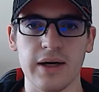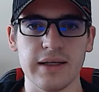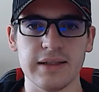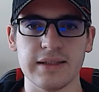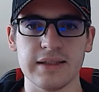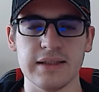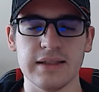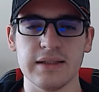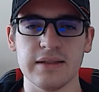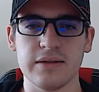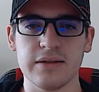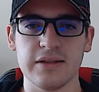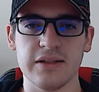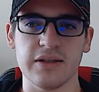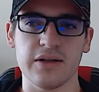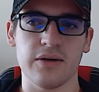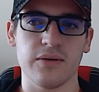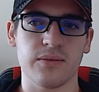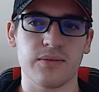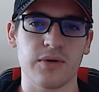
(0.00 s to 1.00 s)
didn't,
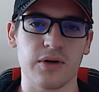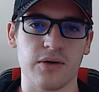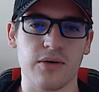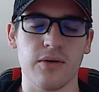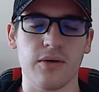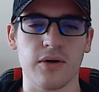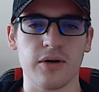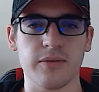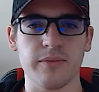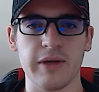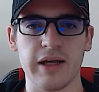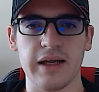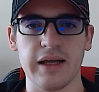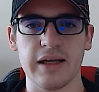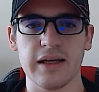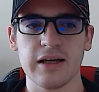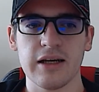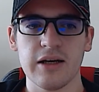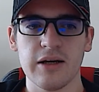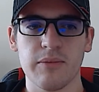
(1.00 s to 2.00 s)
record
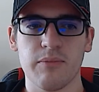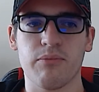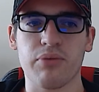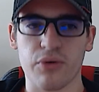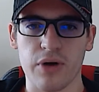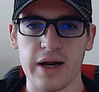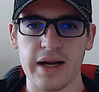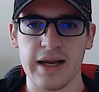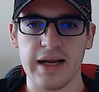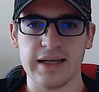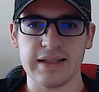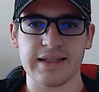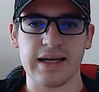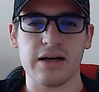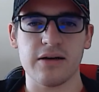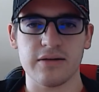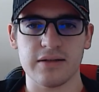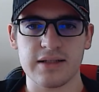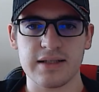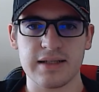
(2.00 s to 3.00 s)
me breaking
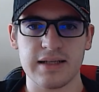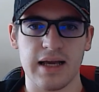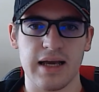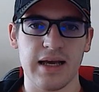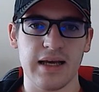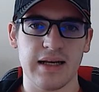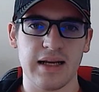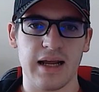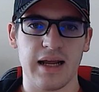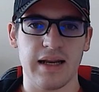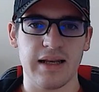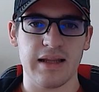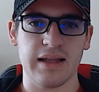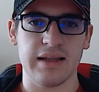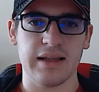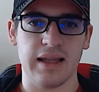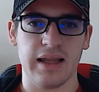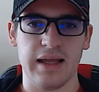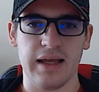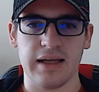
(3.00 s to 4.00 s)
down set and
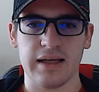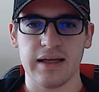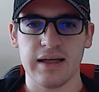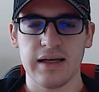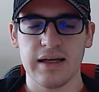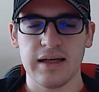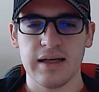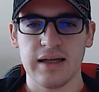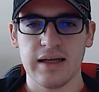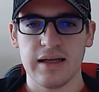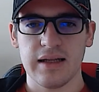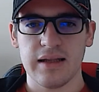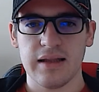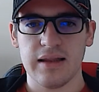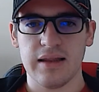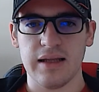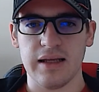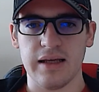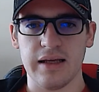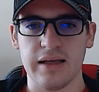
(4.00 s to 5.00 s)
then like
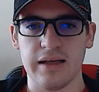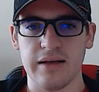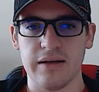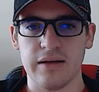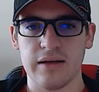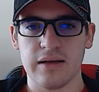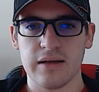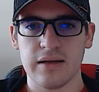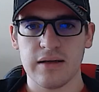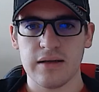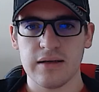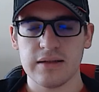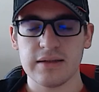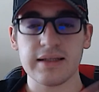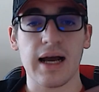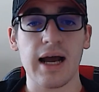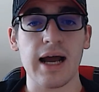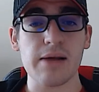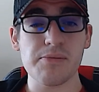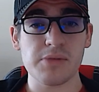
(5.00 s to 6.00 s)
the
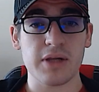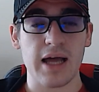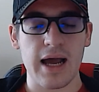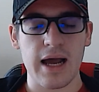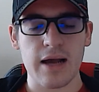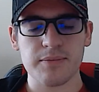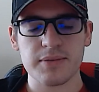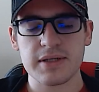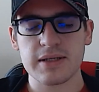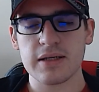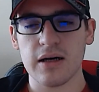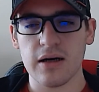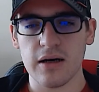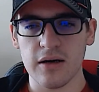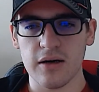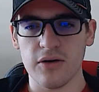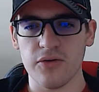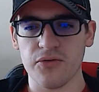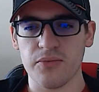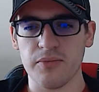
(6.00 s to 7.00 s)
time lapse
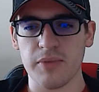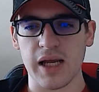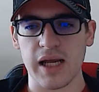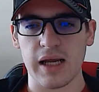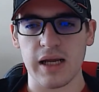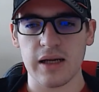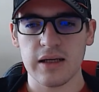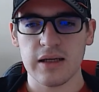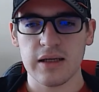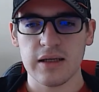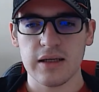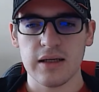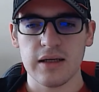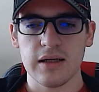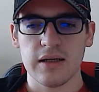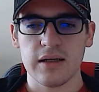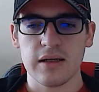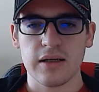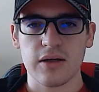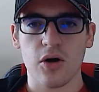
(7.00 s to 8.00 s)
of me
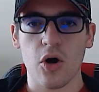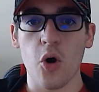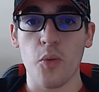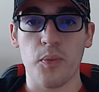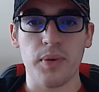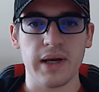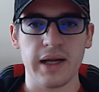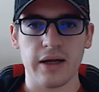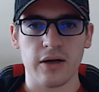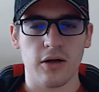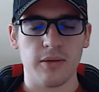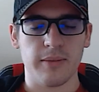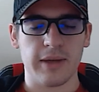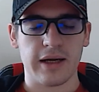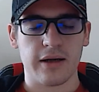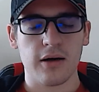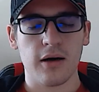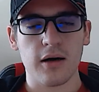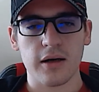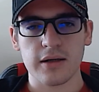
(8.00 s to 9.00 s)
opening all my
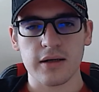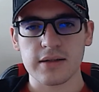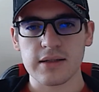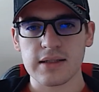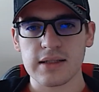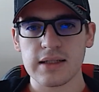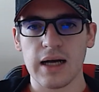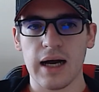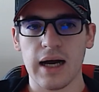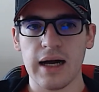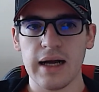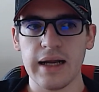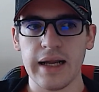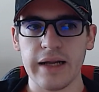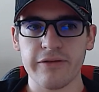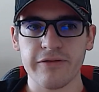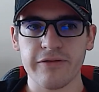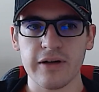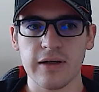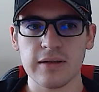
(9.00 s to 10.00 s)
cards, I
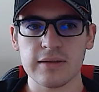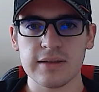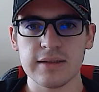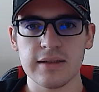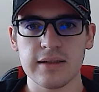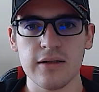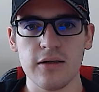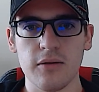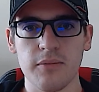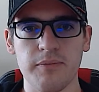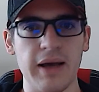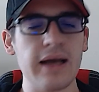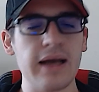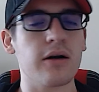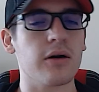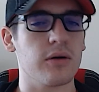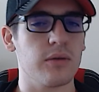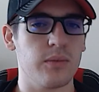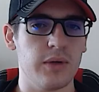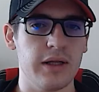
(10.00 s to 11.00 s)
felt a little
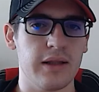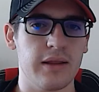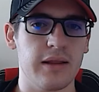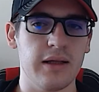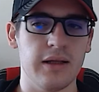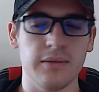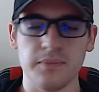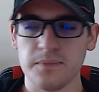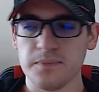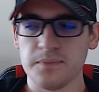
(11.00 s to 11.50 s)
better with it.